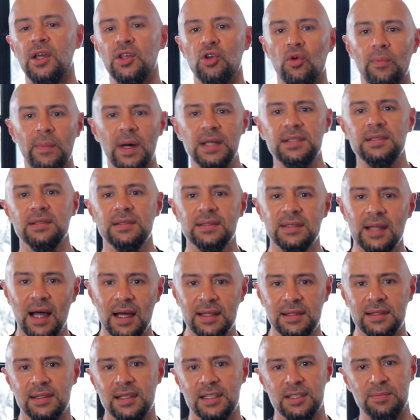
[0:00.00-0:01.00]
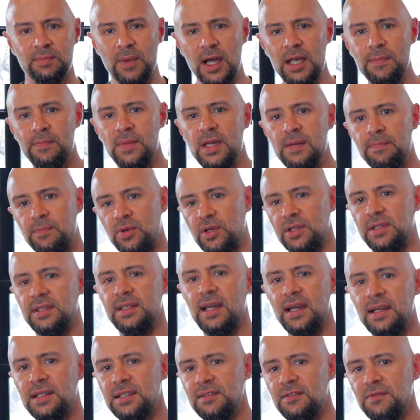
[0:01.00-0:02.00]
Your muscle tightness may be
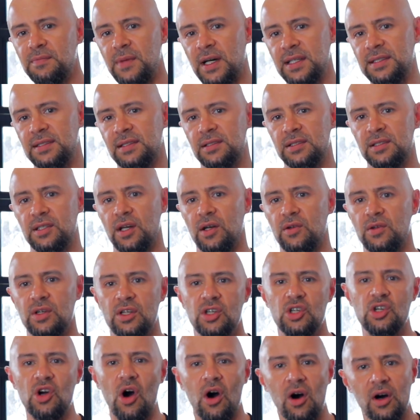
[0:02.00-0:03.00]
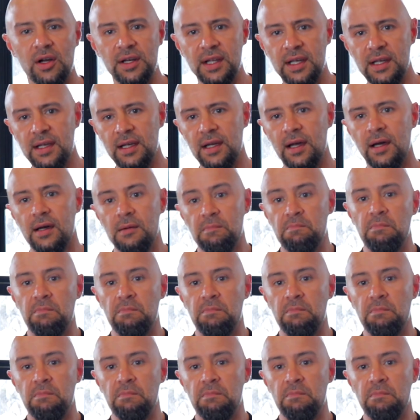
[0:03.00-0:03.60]
protective muscle tone, guarding,